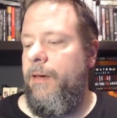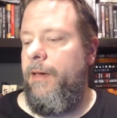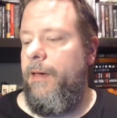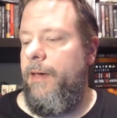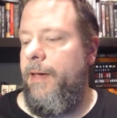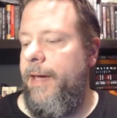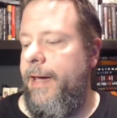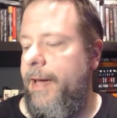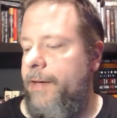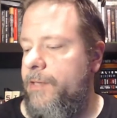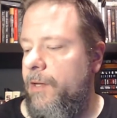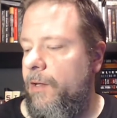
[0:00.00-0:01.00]

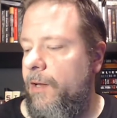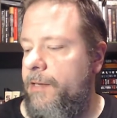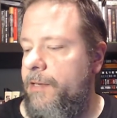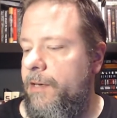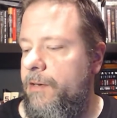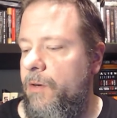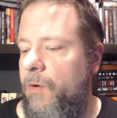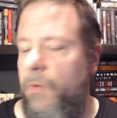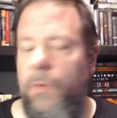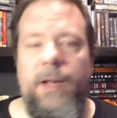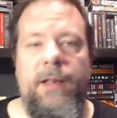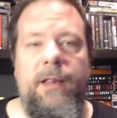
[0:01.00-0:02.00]
has a lot to do
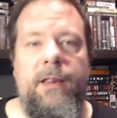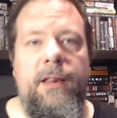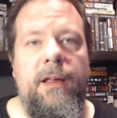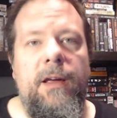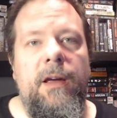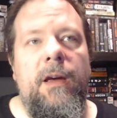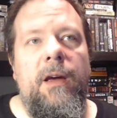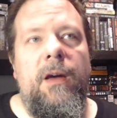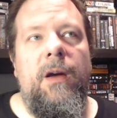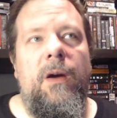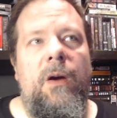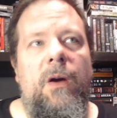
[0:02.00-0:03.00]
with
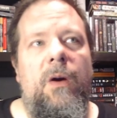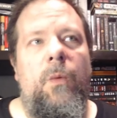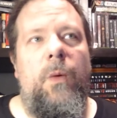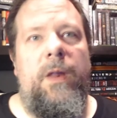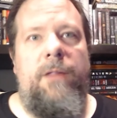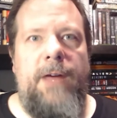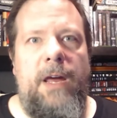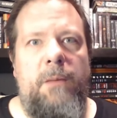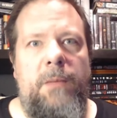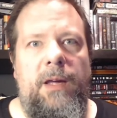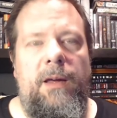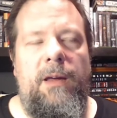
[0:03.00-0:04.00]

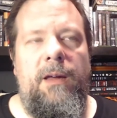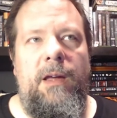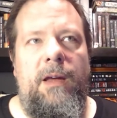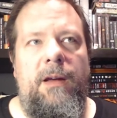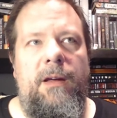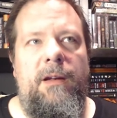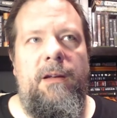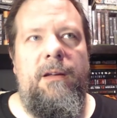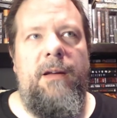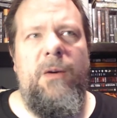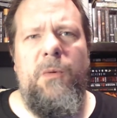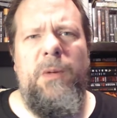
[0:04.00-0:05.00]
family, and
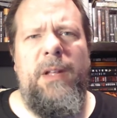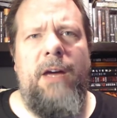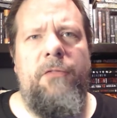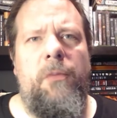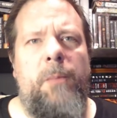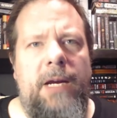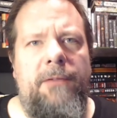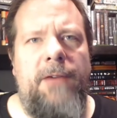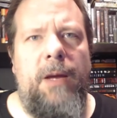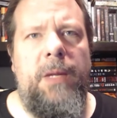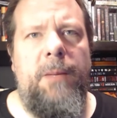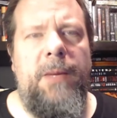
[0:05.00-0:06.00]
I don't really have a big
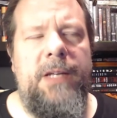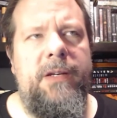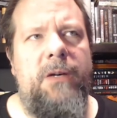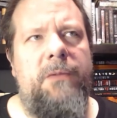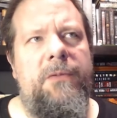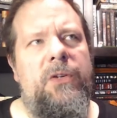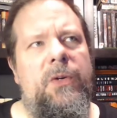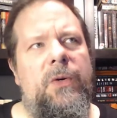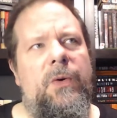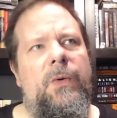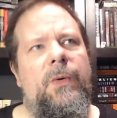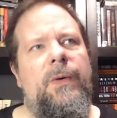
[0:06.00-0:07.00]
family myself,
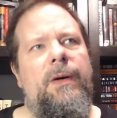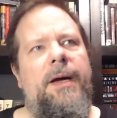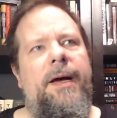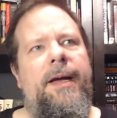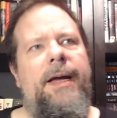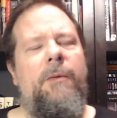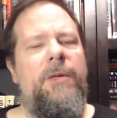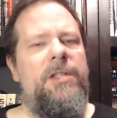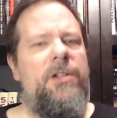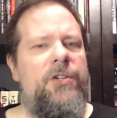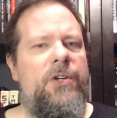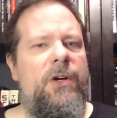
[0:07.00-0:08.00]
so I
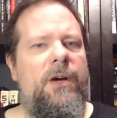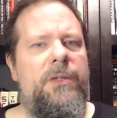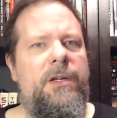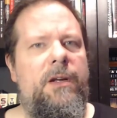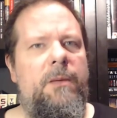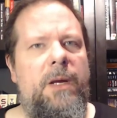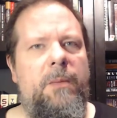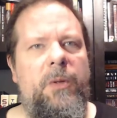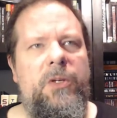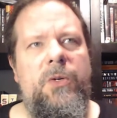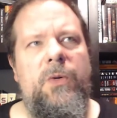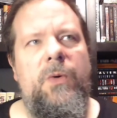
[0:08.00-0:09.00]
wasn't sure I was going to be able
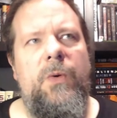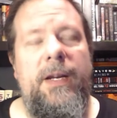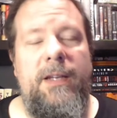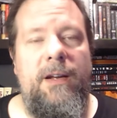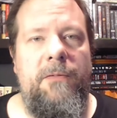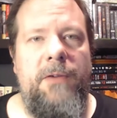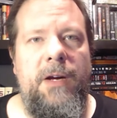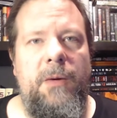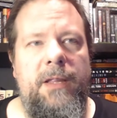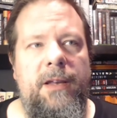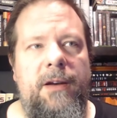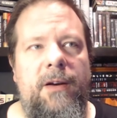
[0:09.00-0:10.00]
to identify
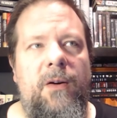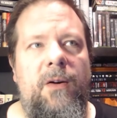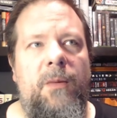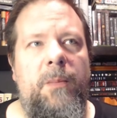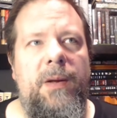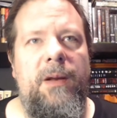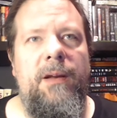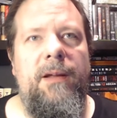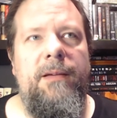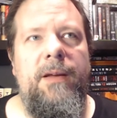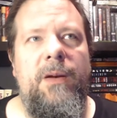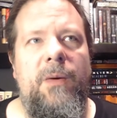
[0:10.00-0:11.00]
with it at all, but,
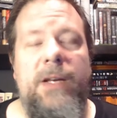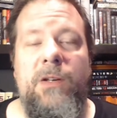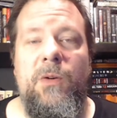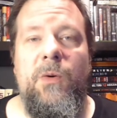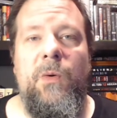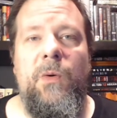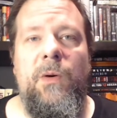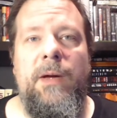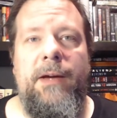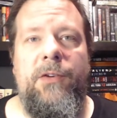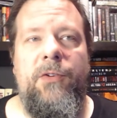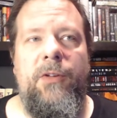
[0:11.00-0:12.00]
you know, I do
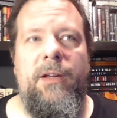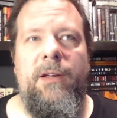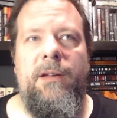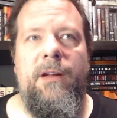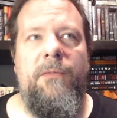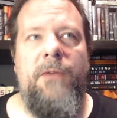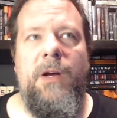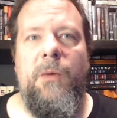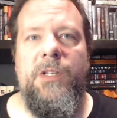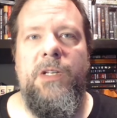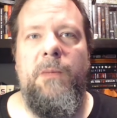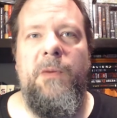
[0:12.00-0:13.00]
actually identify
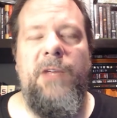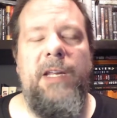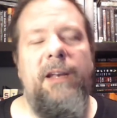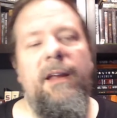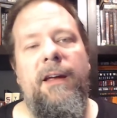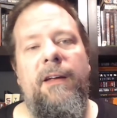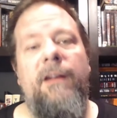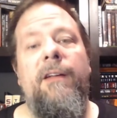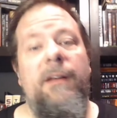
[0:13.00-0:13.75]
with some of it, and